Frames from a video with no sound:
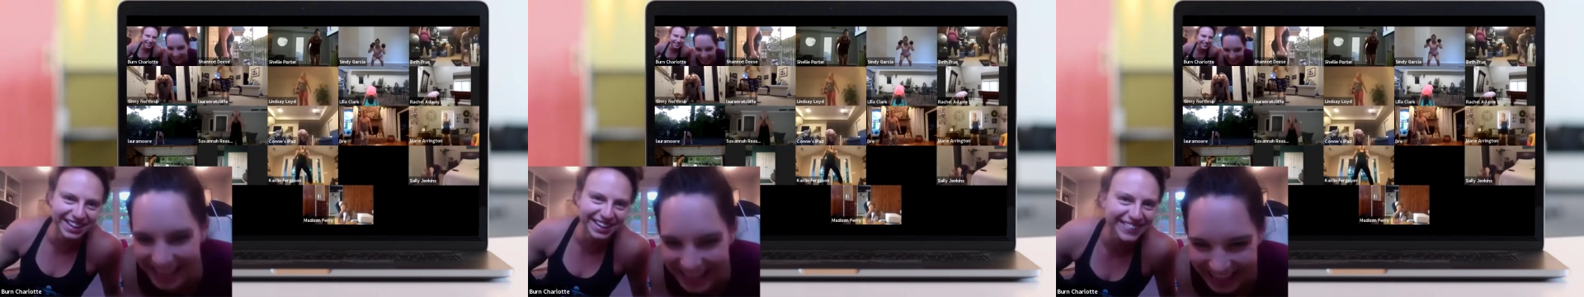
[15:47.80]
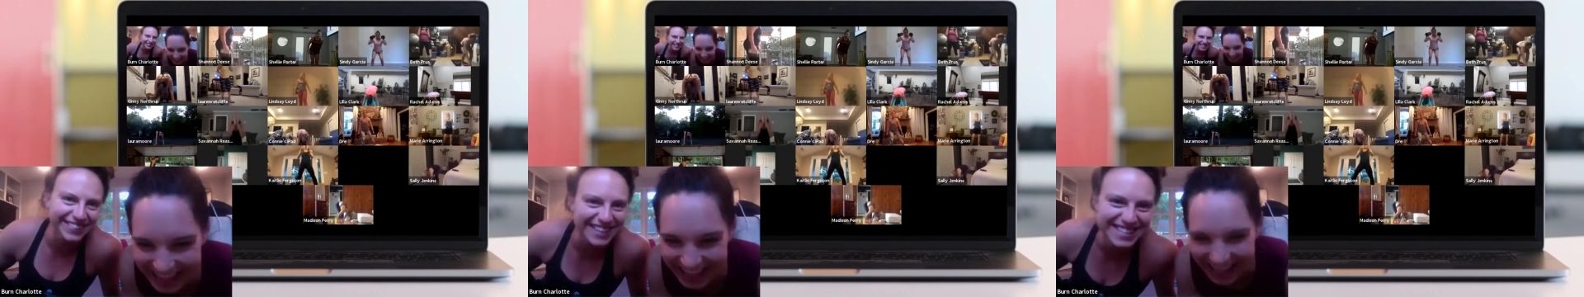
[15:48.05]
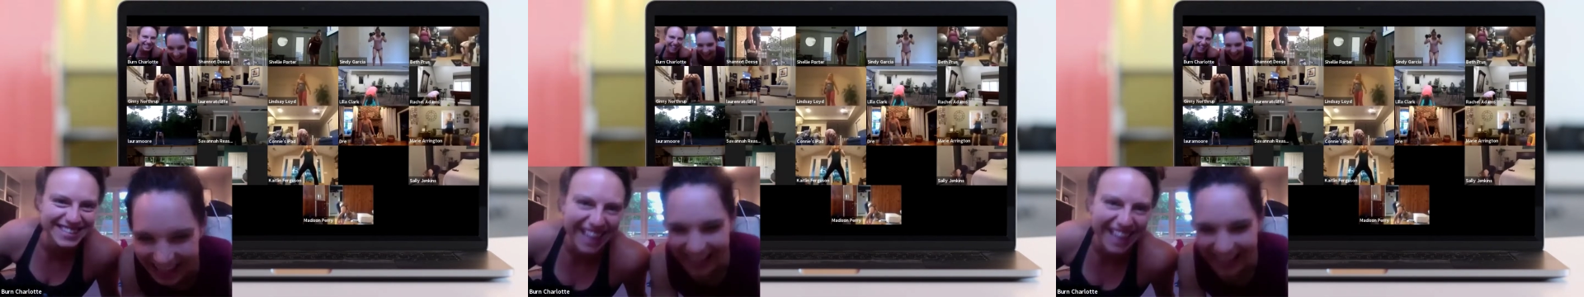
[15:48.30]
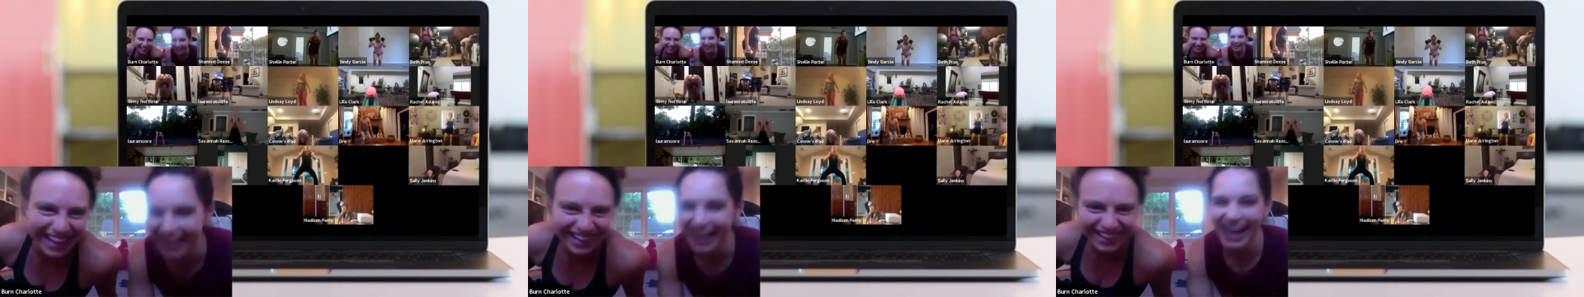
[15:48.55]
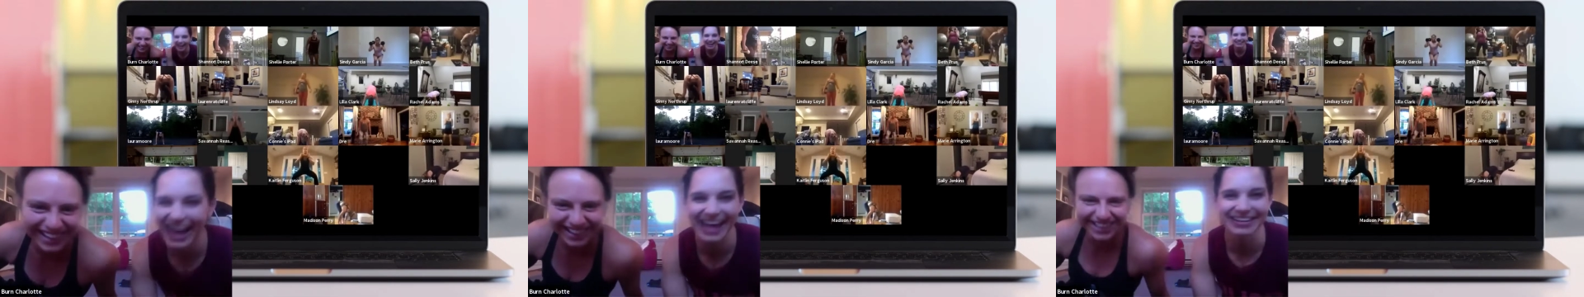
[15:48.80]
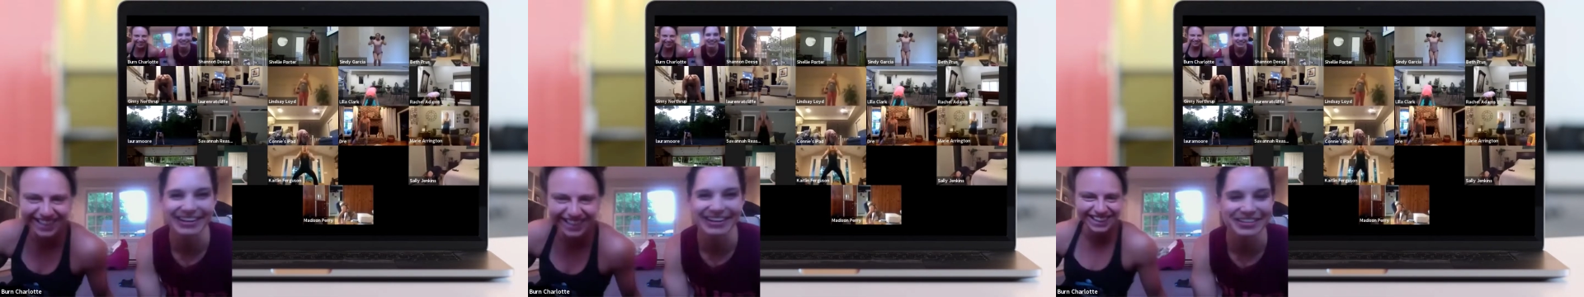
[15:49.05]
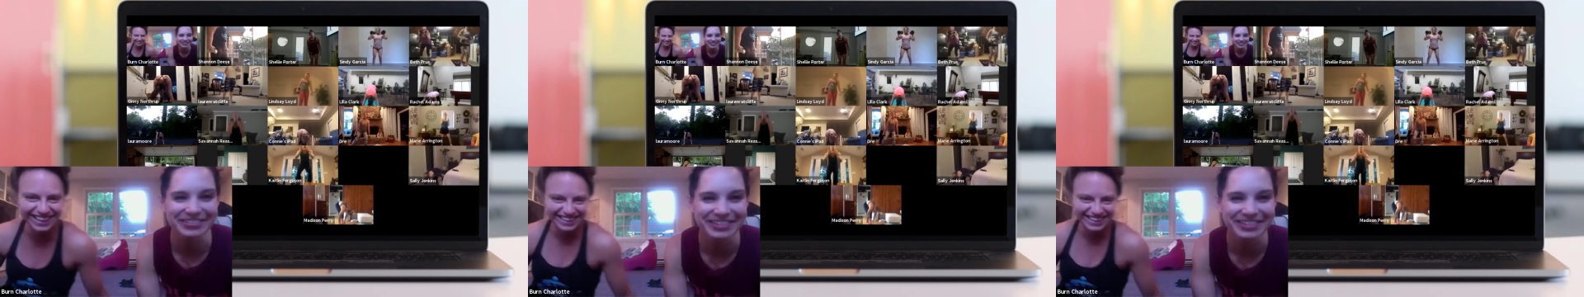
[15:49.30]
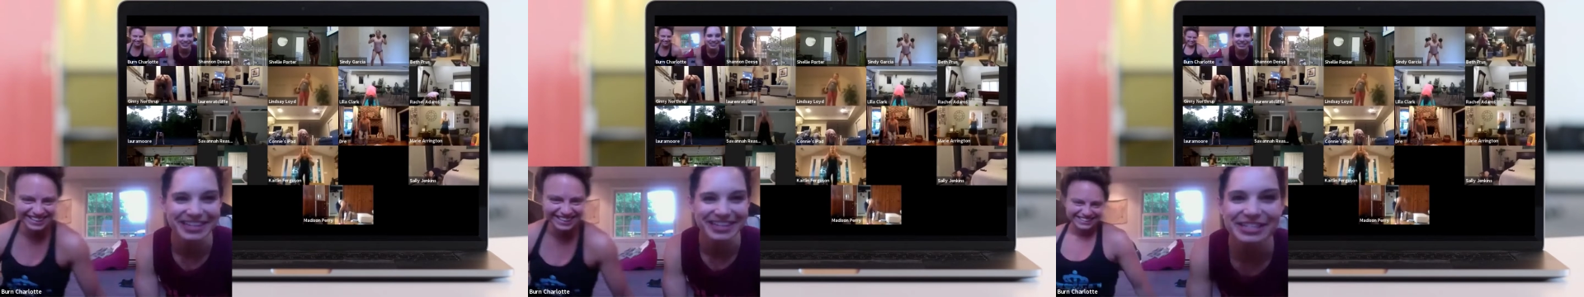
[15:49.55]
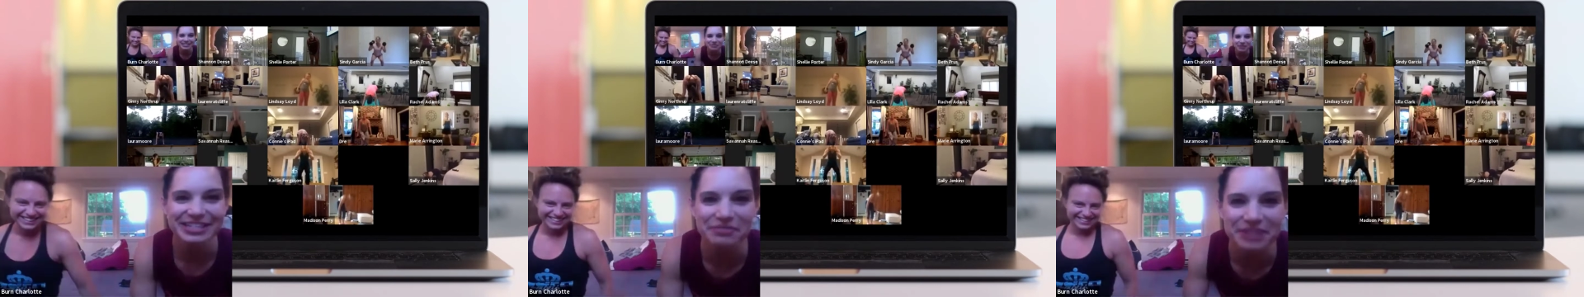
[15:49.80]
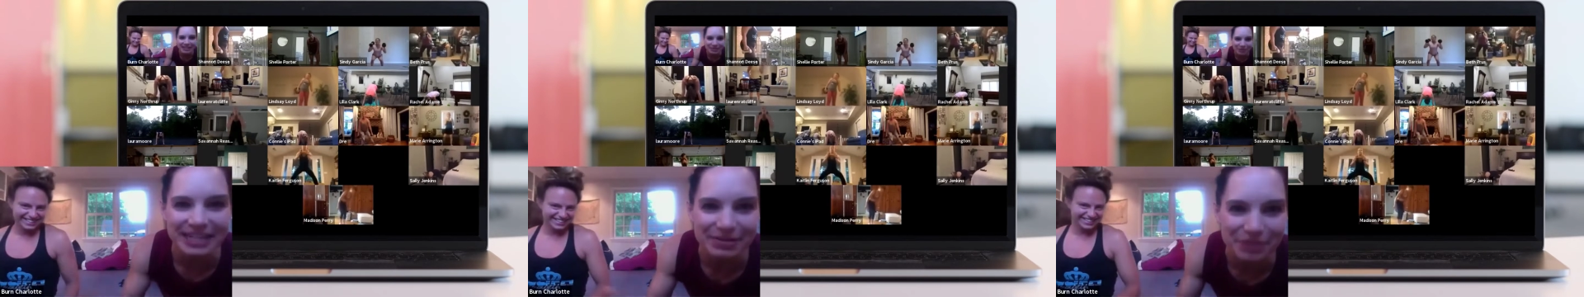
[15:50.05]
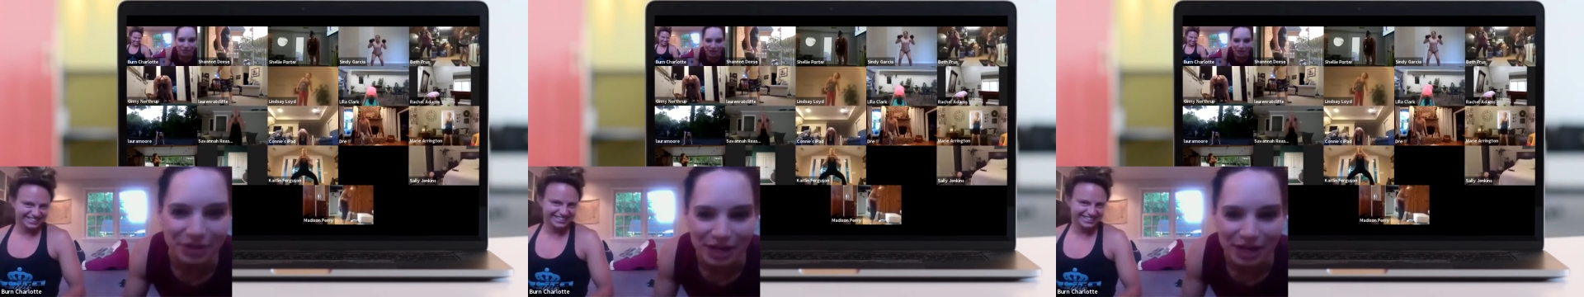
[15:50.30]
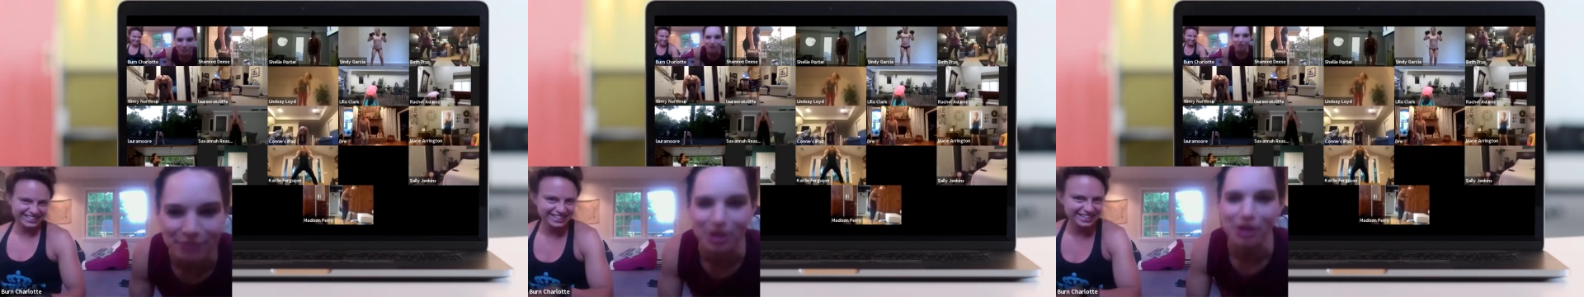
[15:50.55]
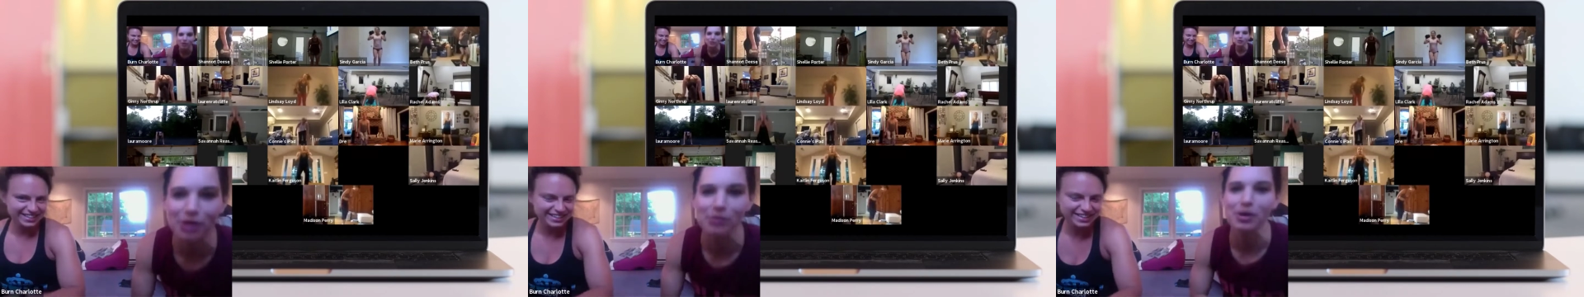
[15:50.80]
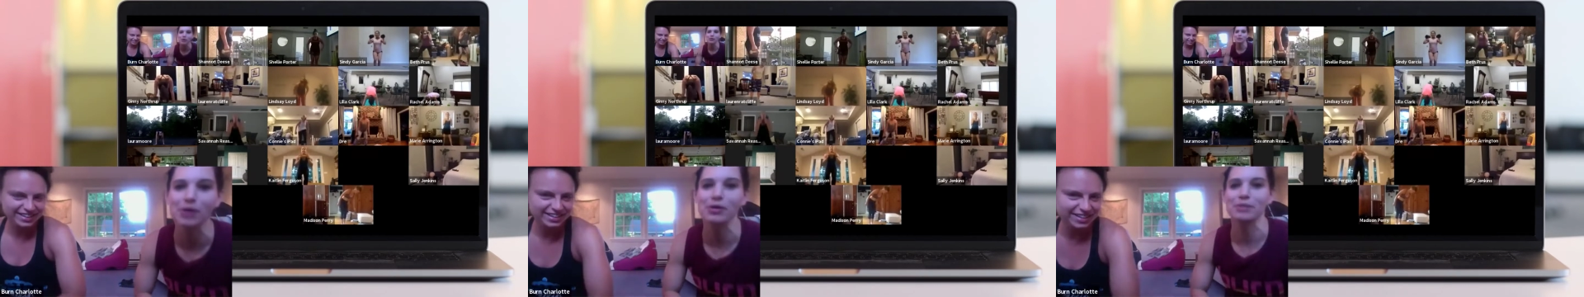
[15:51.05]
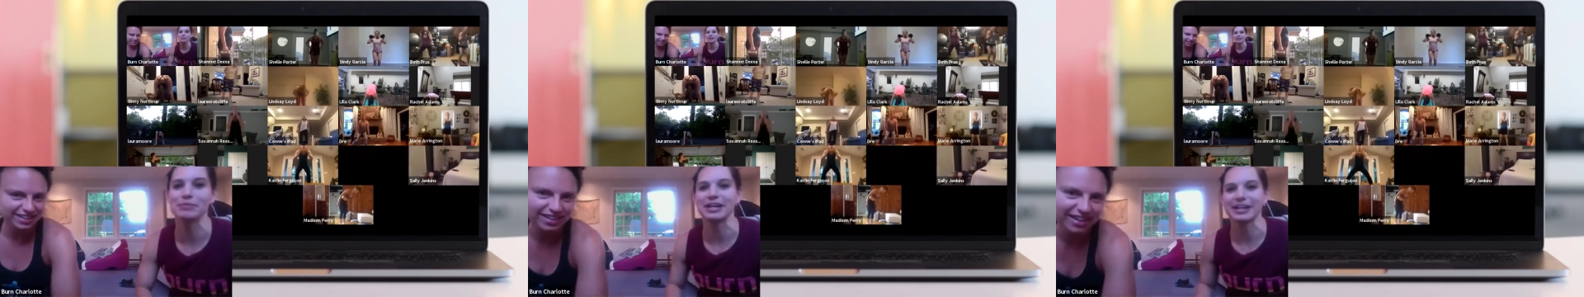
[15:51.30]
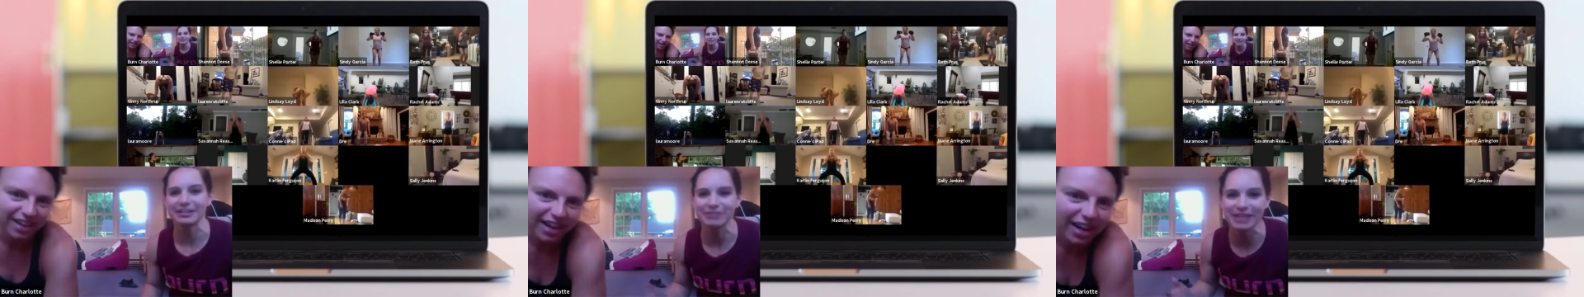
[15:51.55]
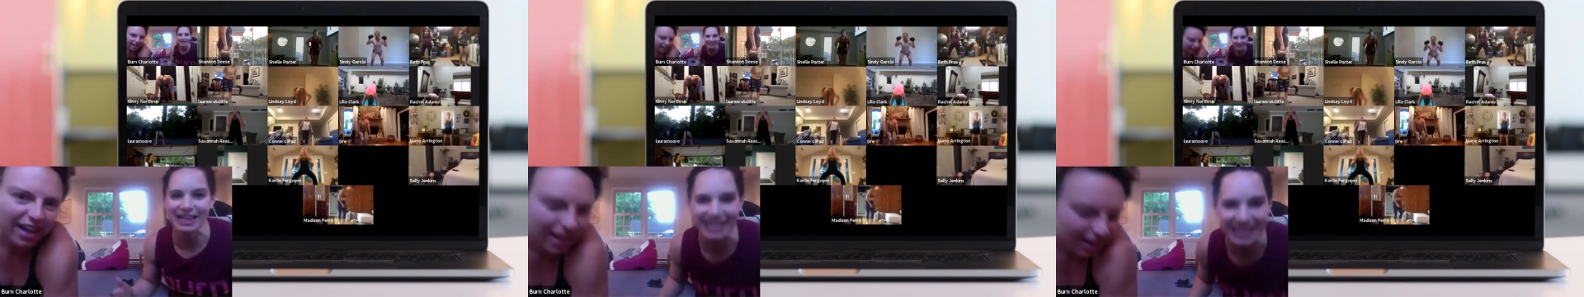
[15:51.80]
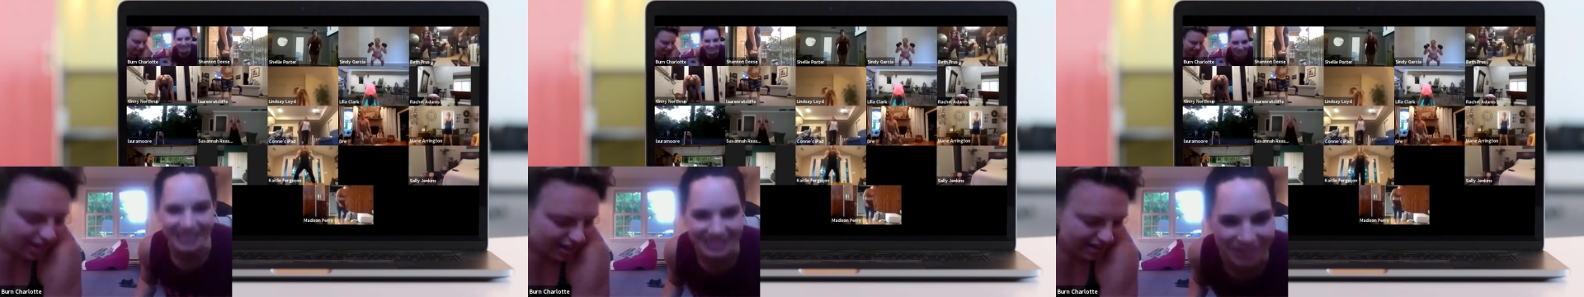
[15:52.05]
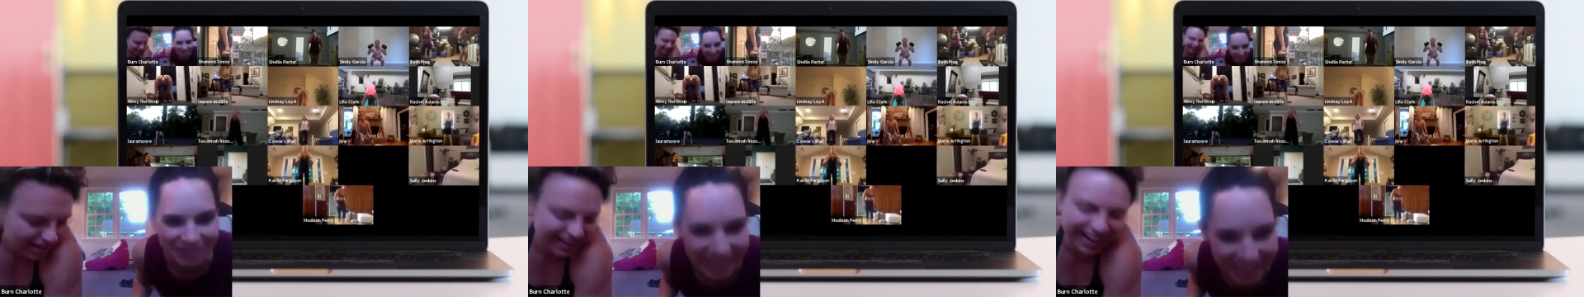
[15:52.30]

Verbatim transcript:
Speaker 1: Who is that? I don't know. Somebody named their camera, oh, oh, I'm here. We like it. It's great.